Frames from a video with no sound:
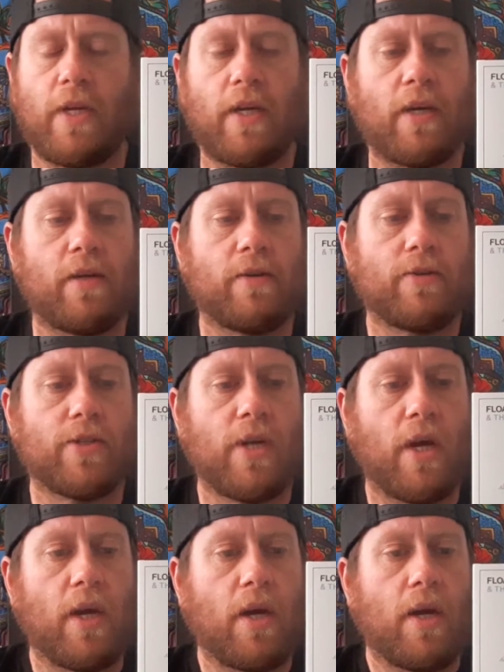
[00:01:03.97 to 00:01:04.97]
years,
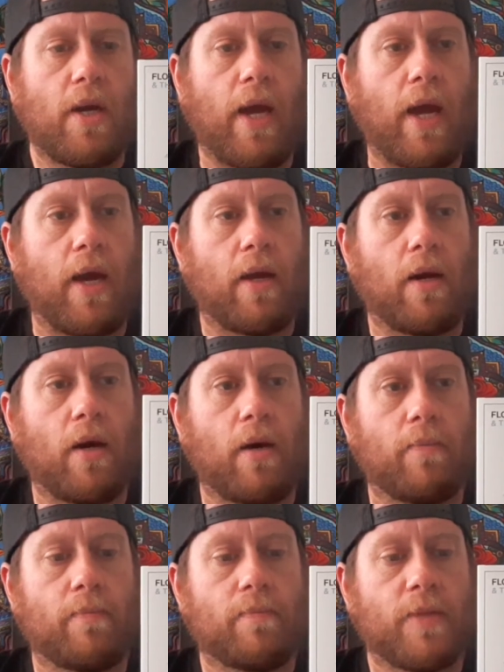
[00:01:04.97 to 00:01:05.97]
and
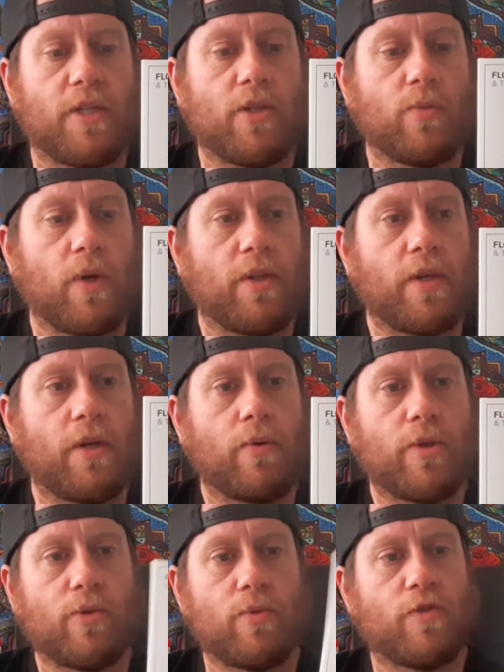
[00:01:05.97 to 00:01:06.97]
this is one of the
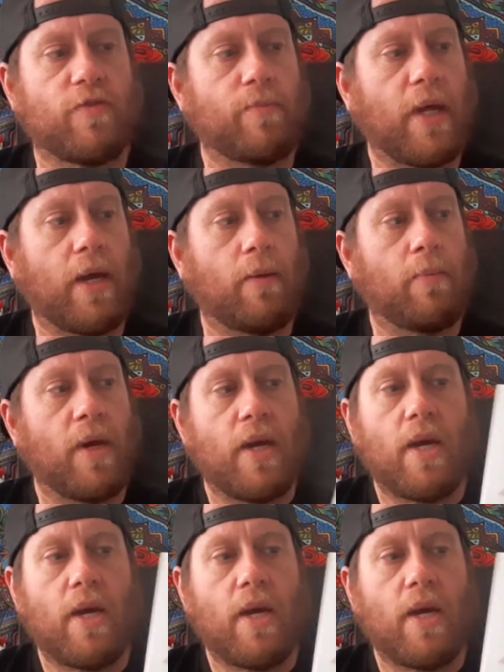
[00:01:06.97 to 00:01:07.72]
newest ones from them.